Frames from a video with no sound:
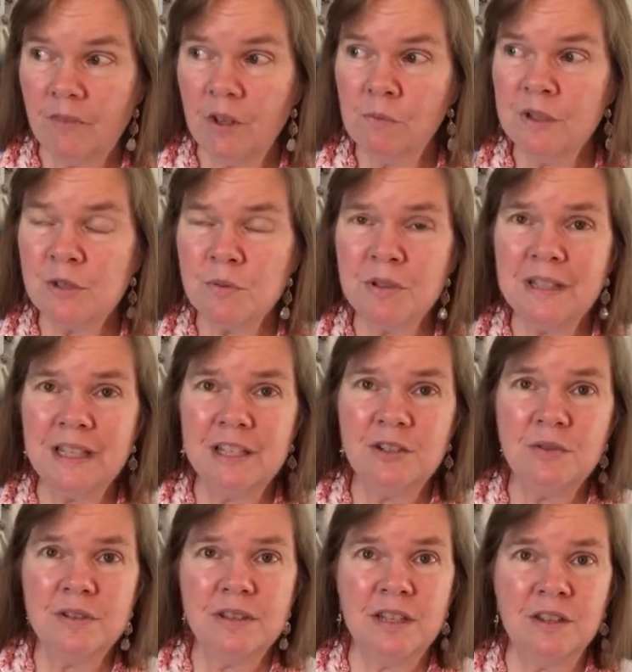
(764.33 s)
What's really
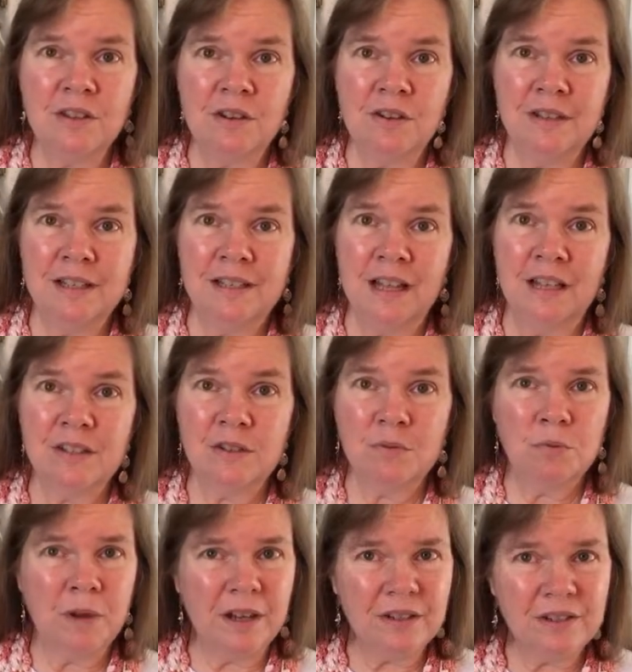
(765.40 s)
interesting though is that
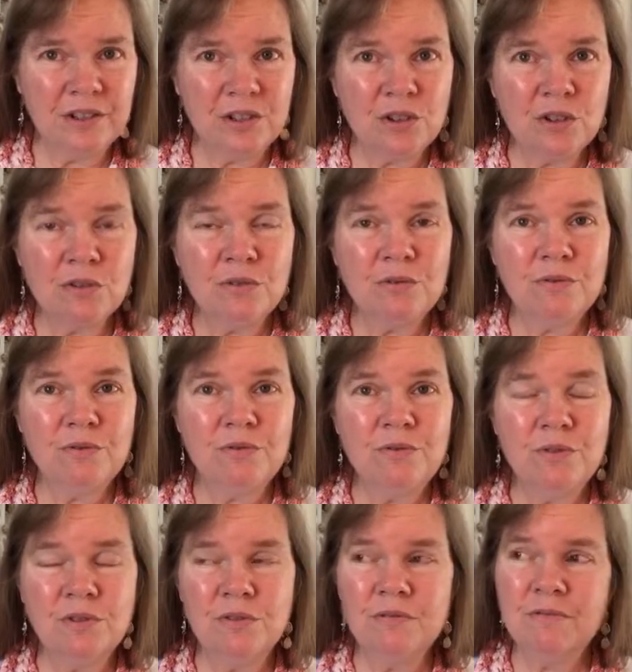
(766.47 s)
sweaters don't
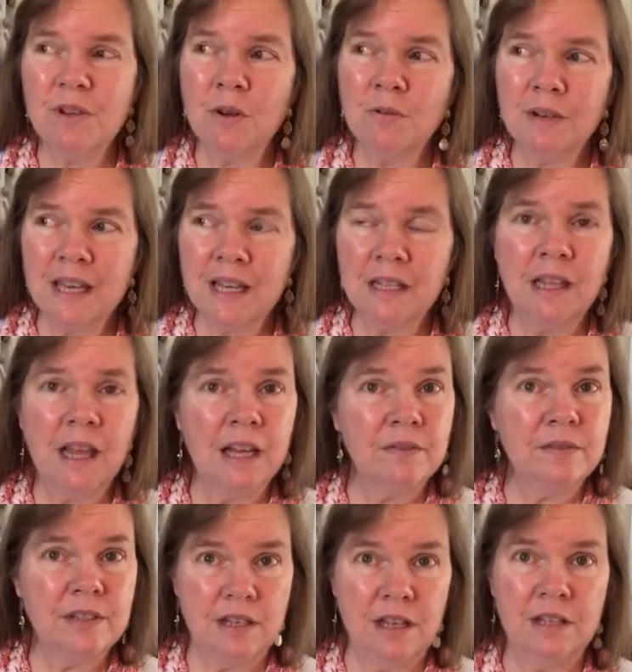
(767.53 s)
get a lot of
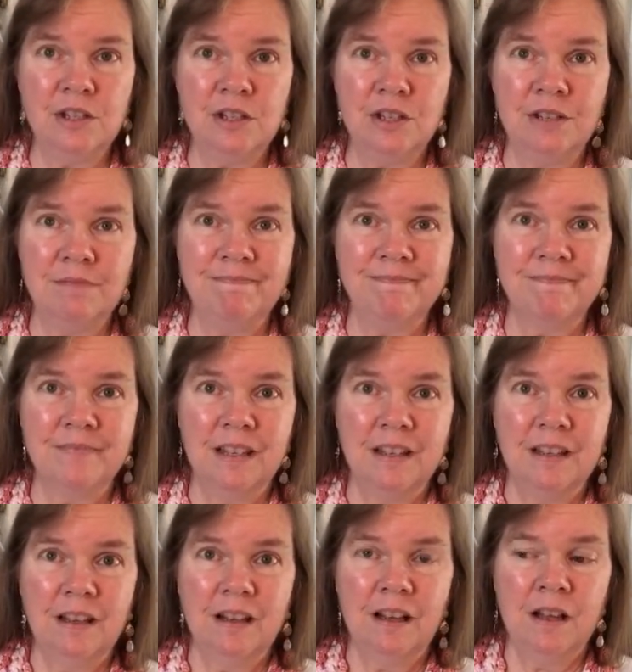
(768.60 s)
attention.
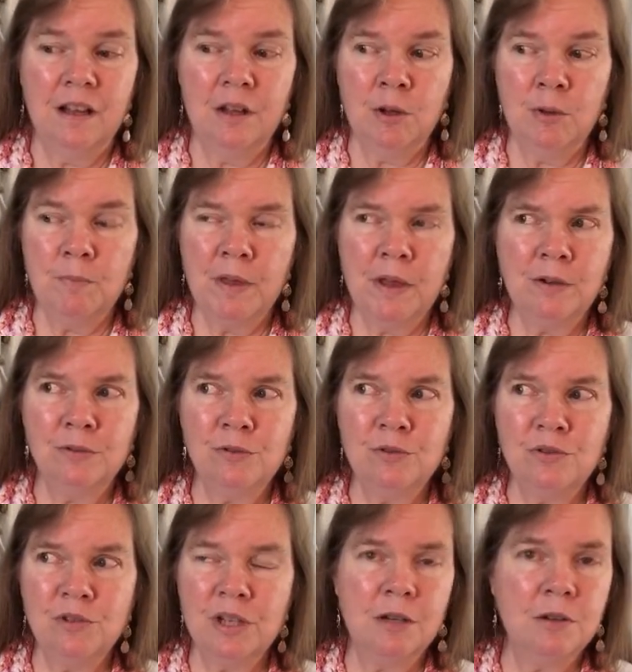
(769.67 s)
They
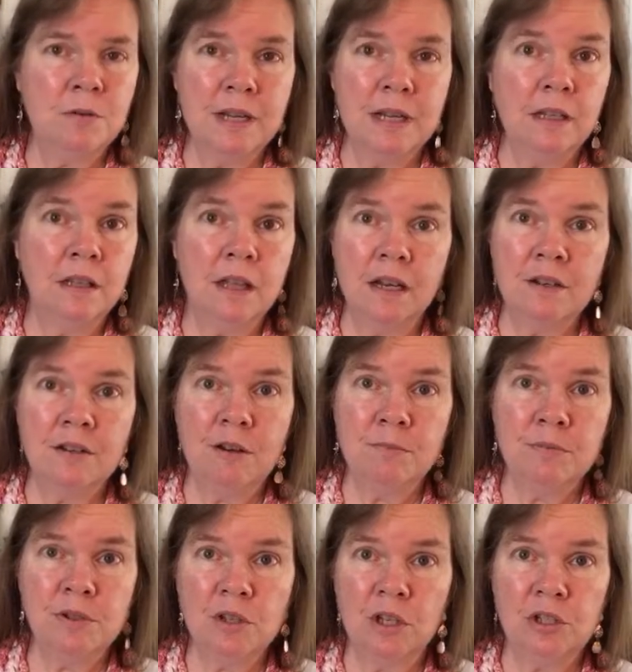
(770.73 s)
don't generate a lot of
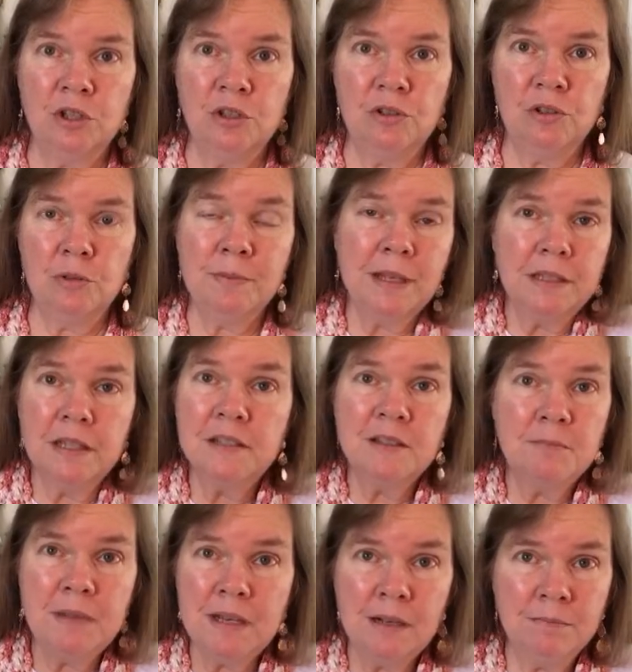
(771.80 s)
numbers on YouTube. That
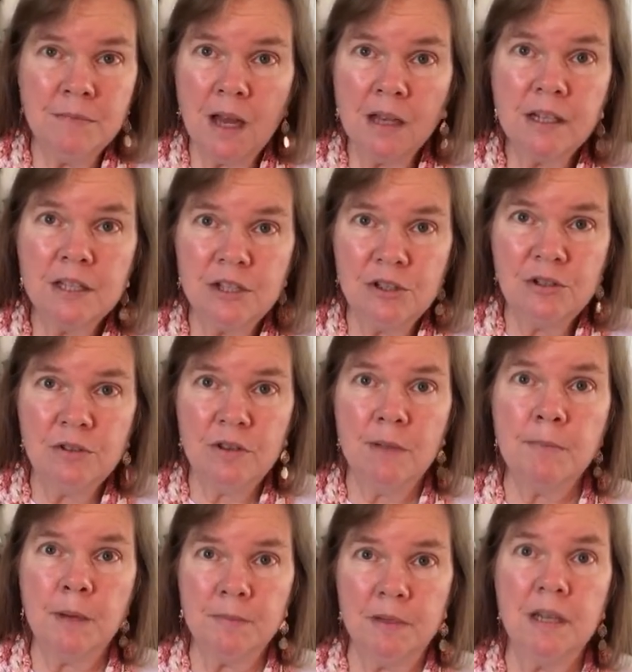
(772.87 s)
doesn't mean I'm not going to do
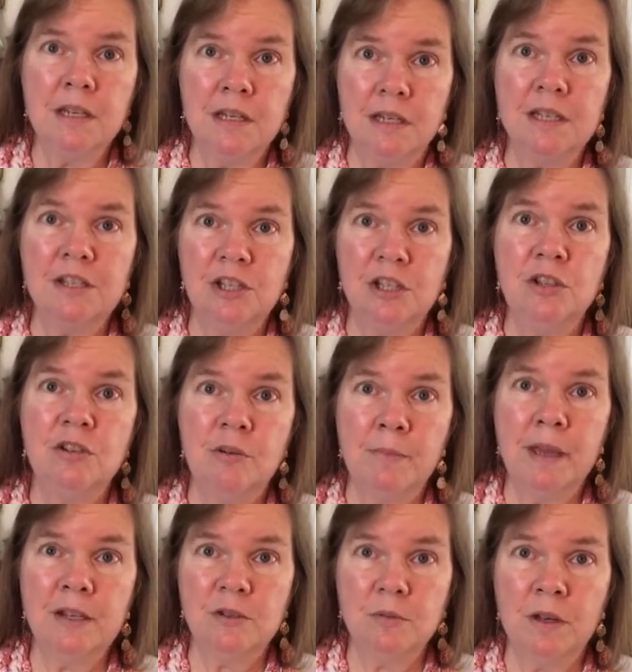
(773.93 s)
them. I'm going to continue to
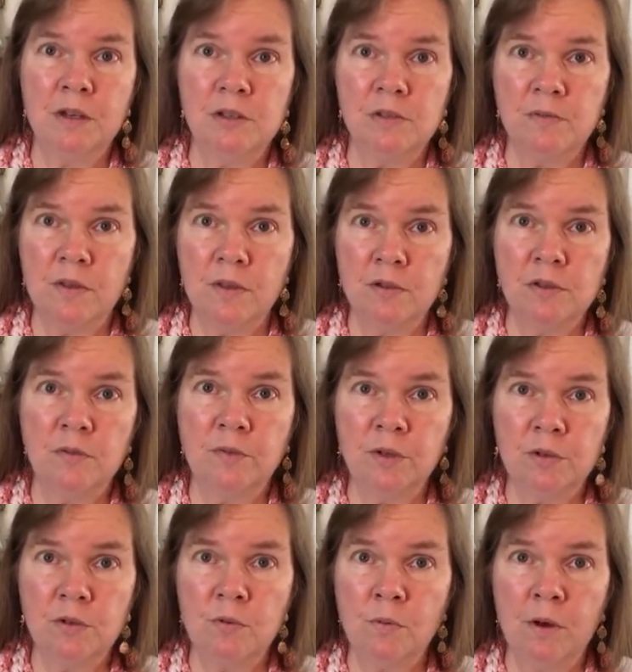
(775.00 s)
make sweaters for those of you
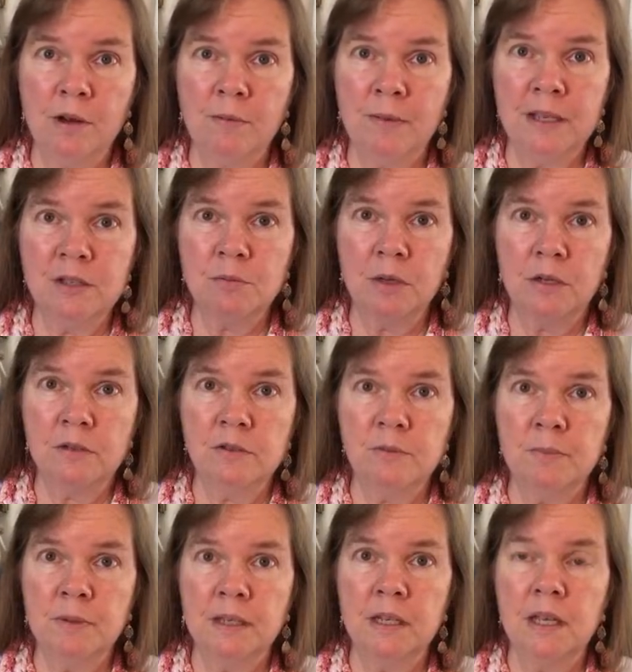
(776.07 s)
who want to make sweaters.
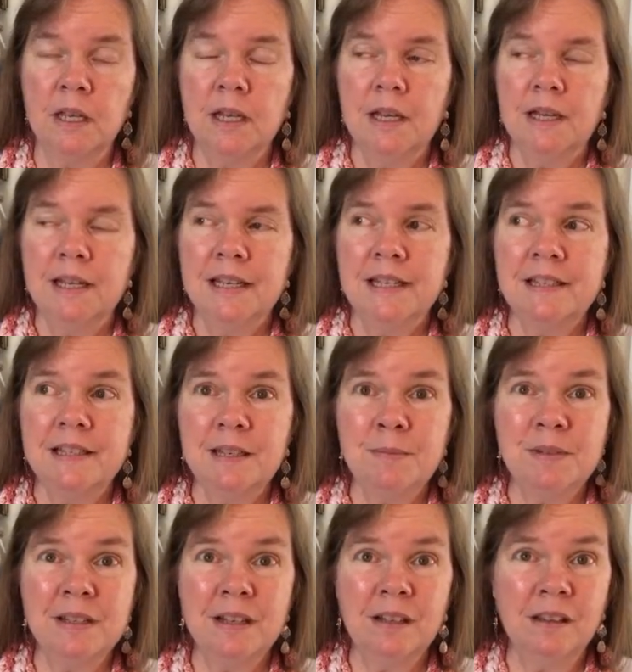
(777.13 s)
But it
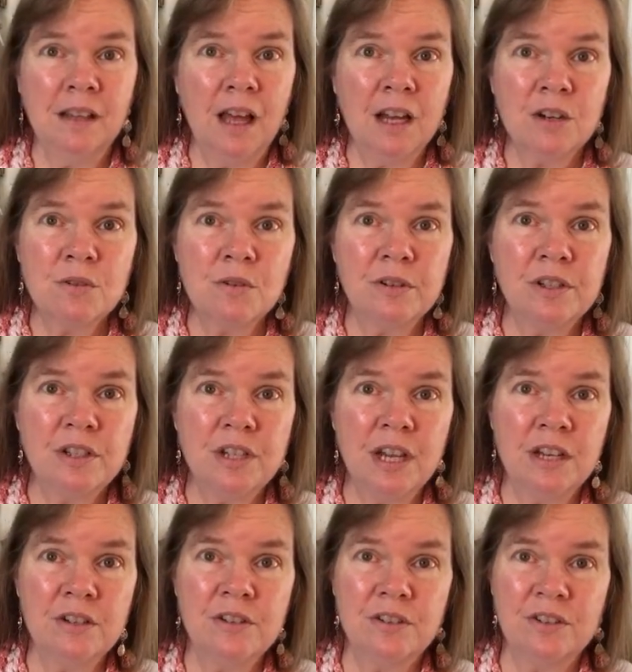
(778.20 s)
seems that a lot of
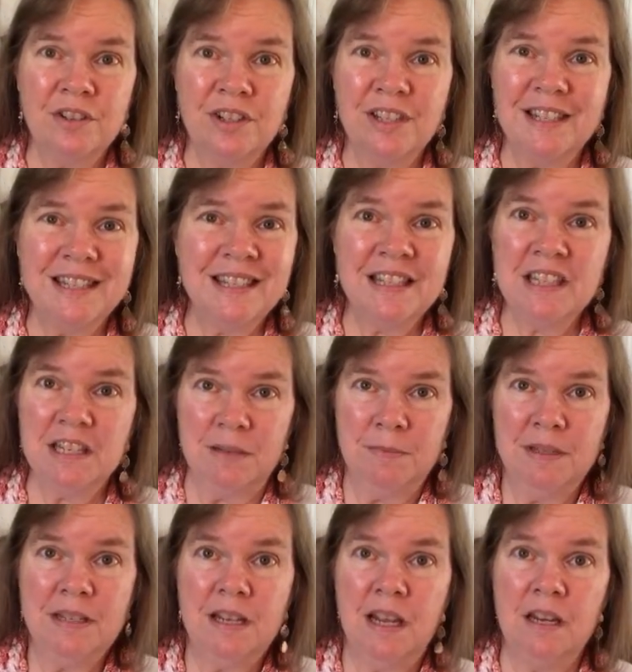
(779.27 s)
crocheters are just
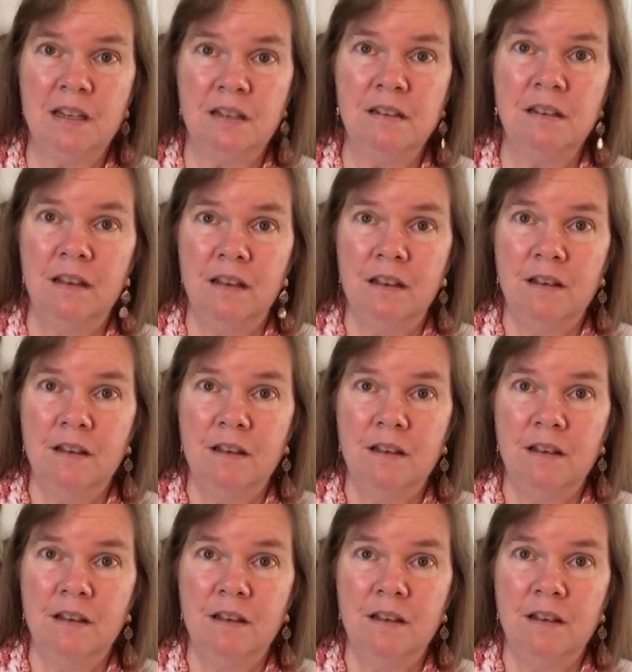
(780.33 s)
intimidated